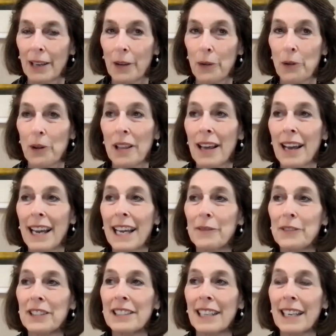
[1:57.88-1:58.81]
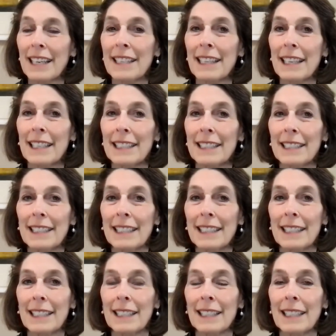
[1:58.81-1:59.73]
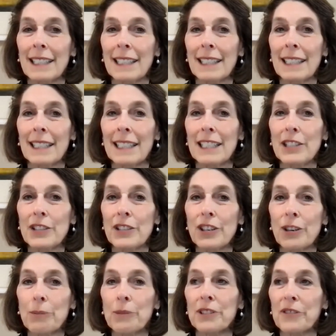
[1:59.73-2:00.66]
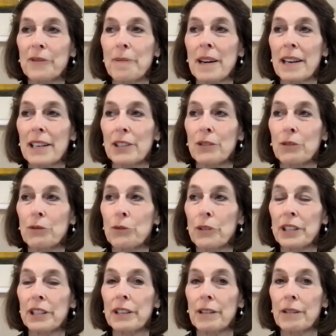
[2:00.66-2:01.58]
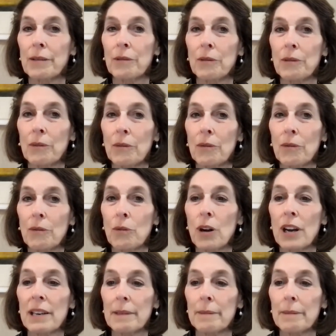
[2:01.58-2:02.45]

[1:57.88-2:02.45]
Well, I have to say that in terms of my career, what